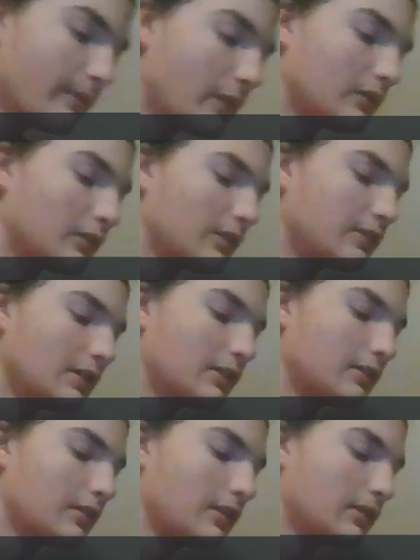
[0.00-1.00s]
I've been
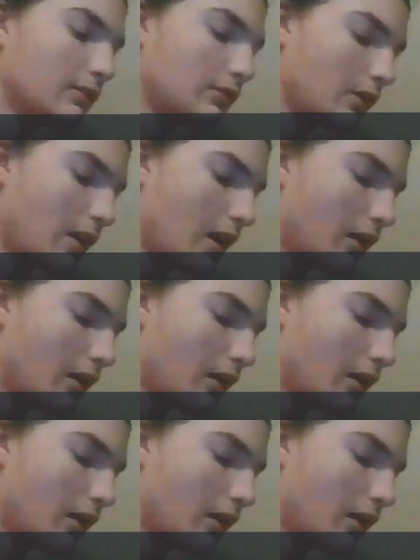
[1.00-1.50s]
listening to this